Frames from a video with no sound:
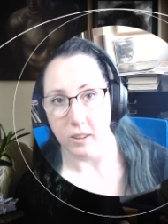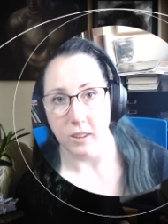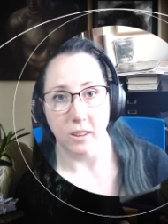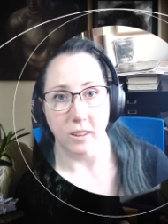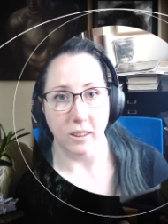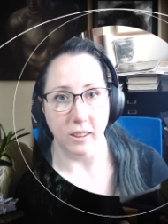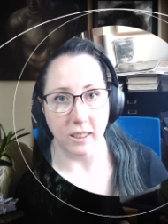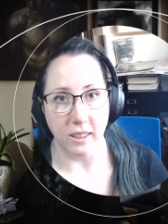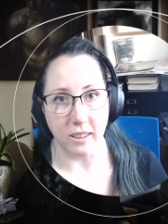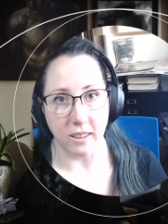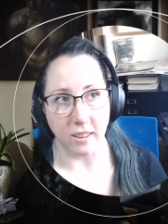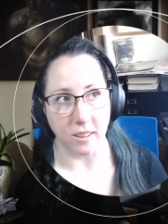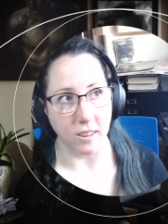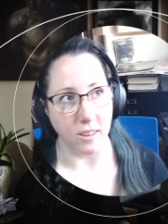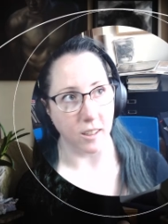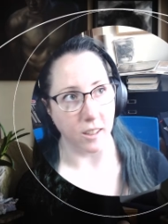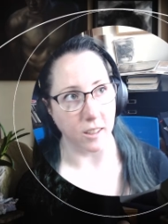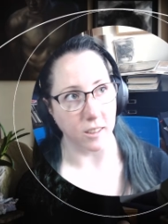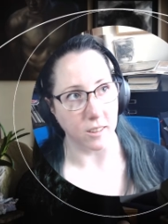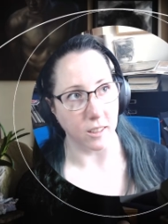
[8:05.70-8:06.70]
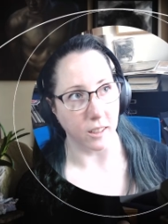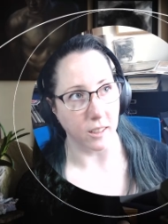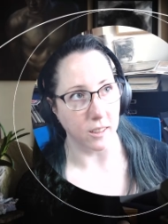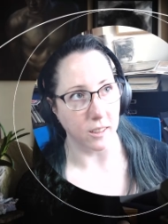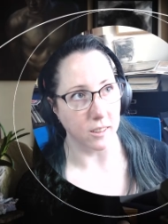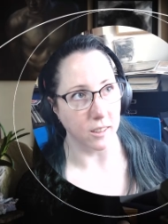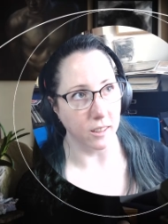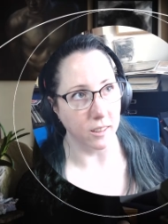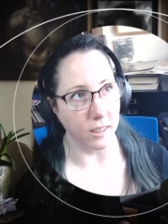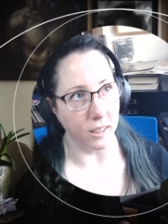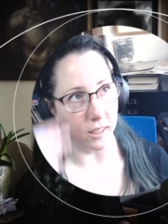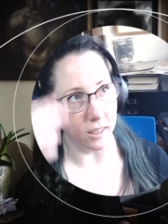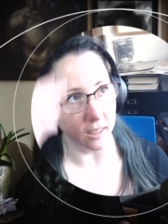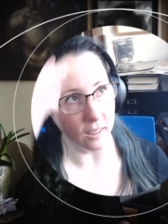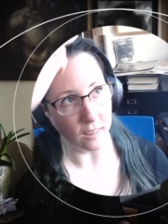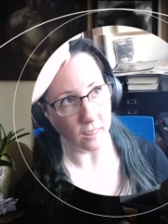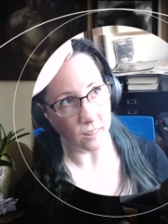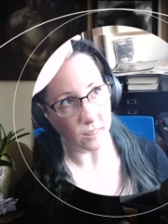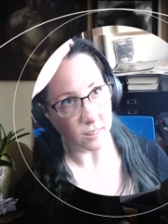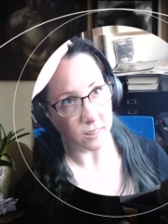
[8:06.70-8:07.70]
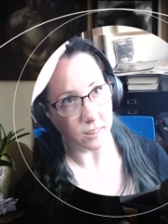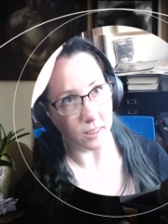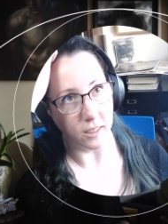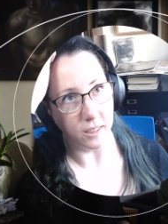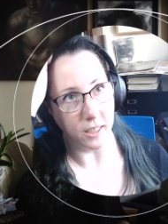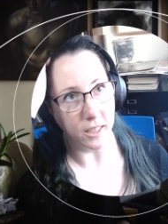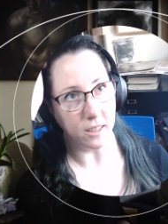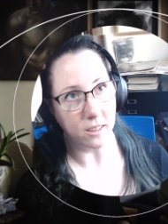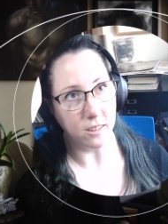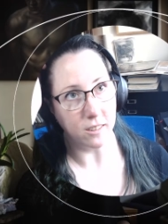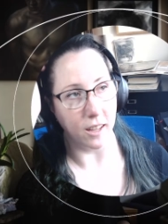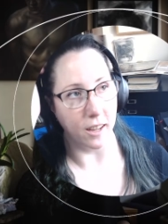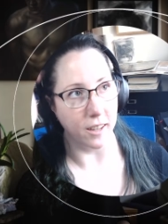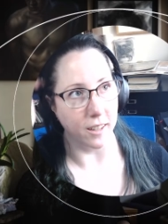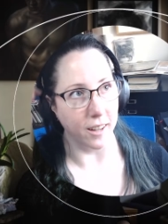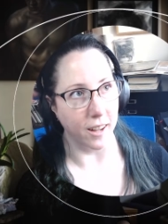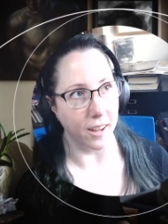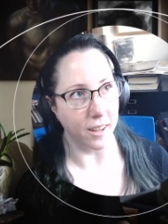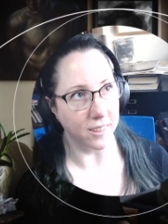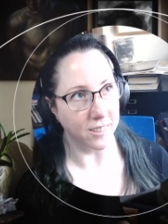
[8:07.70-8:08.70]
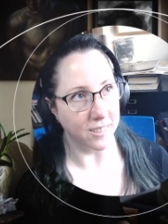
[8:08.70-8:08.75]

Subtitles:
At least it's a nice sunny Sunday. Saturday.